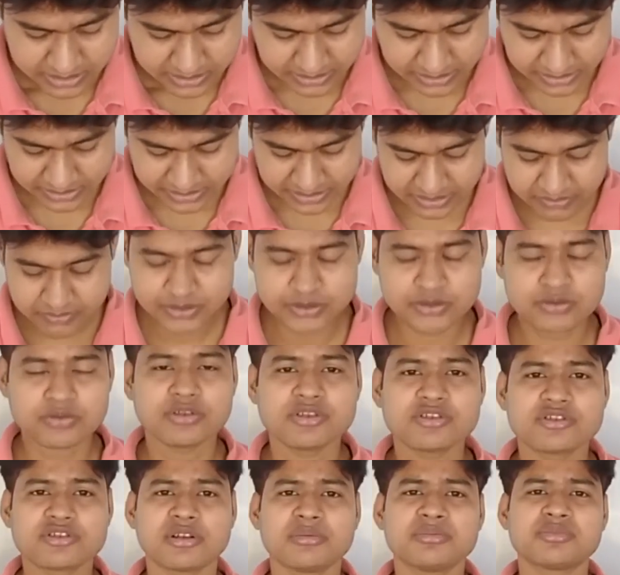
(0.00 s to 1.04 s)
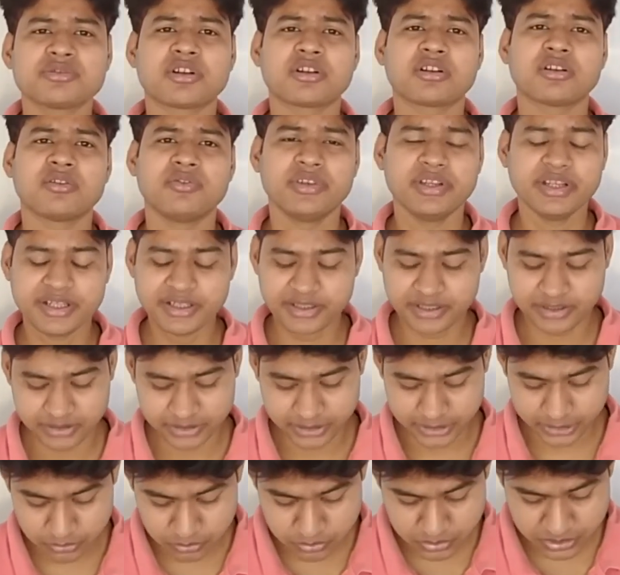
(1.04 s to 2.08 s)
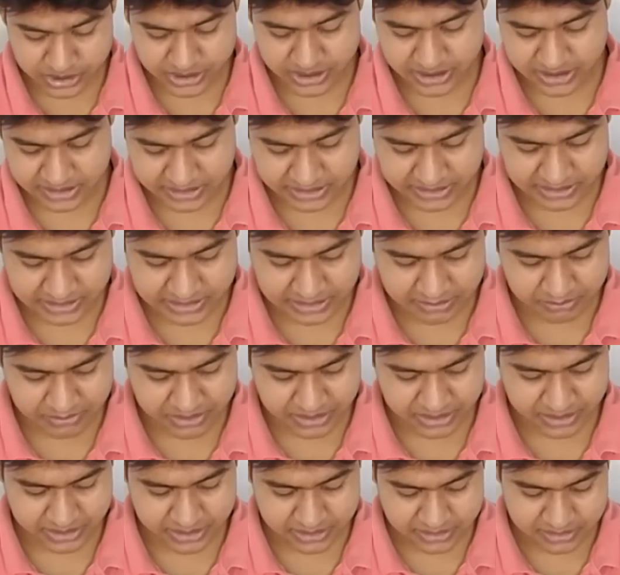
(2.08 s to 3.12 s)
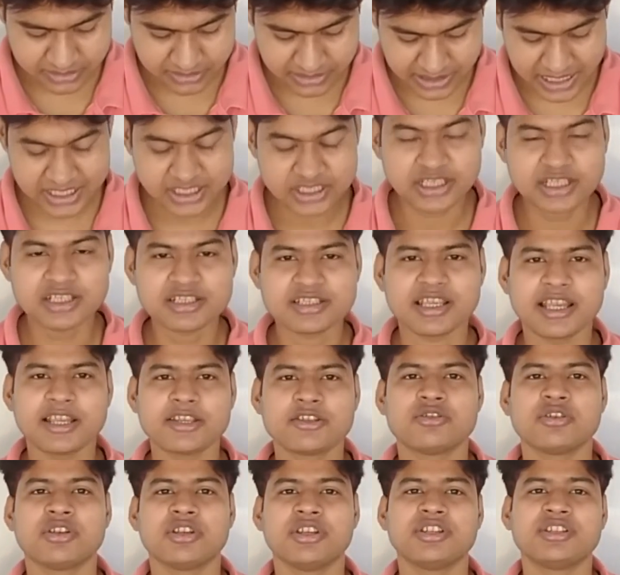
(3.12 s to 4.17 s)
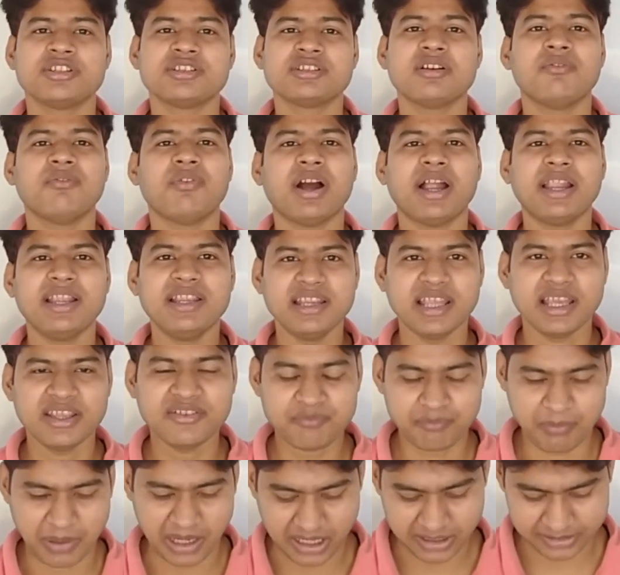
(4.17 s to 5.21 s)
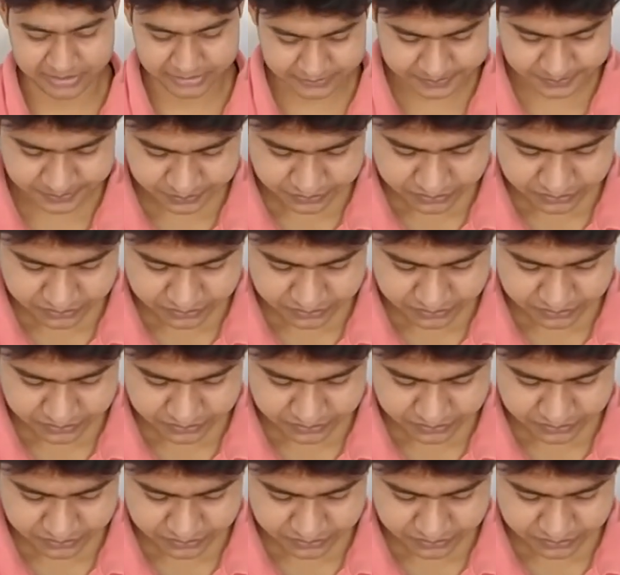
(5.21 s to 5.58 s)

that he was doing some sort of duty in Nilamgiri National Sanctuary. It is a wildlife park